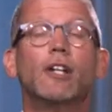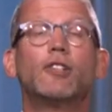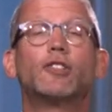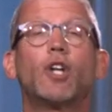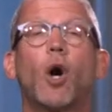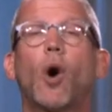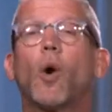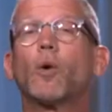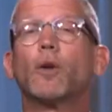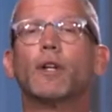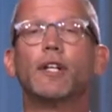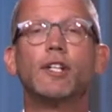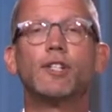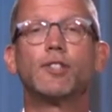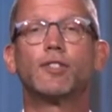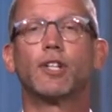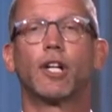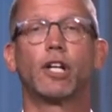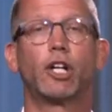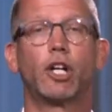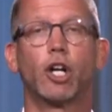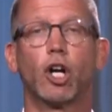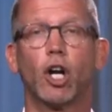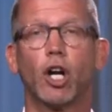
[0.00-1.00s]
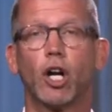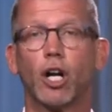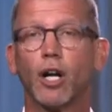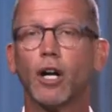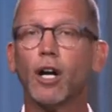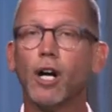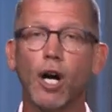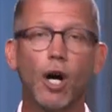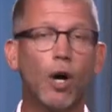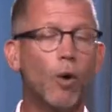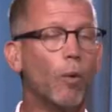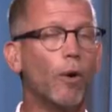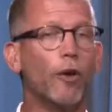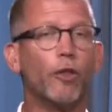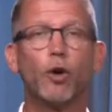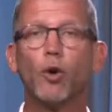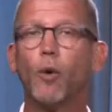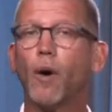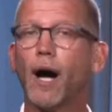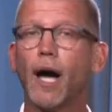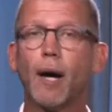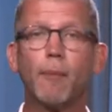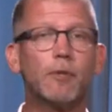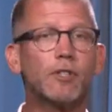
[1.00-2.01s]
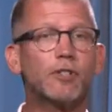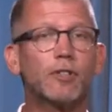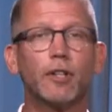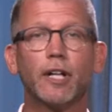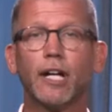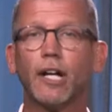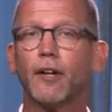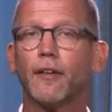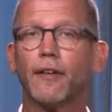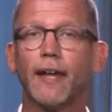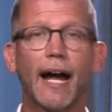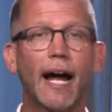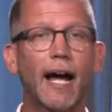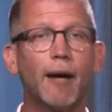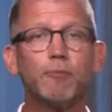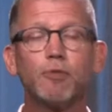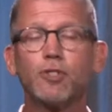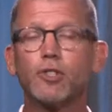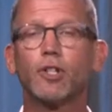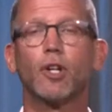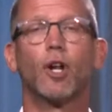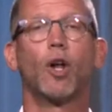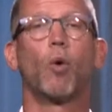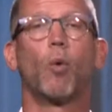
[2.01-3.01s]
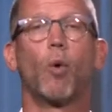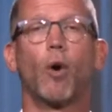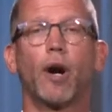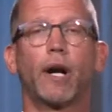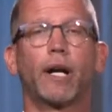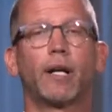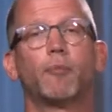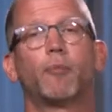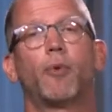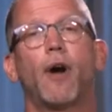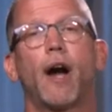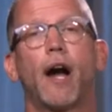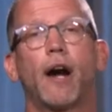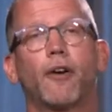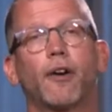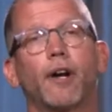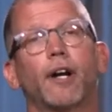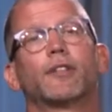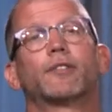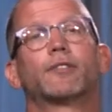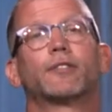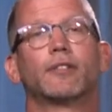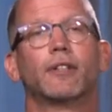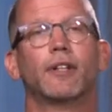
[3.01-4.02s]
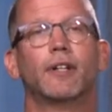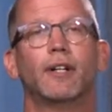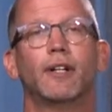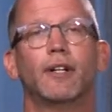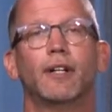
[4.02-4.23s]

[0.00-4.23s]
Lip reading: totally secure with who I am as a leader, that I'm still a work in progress.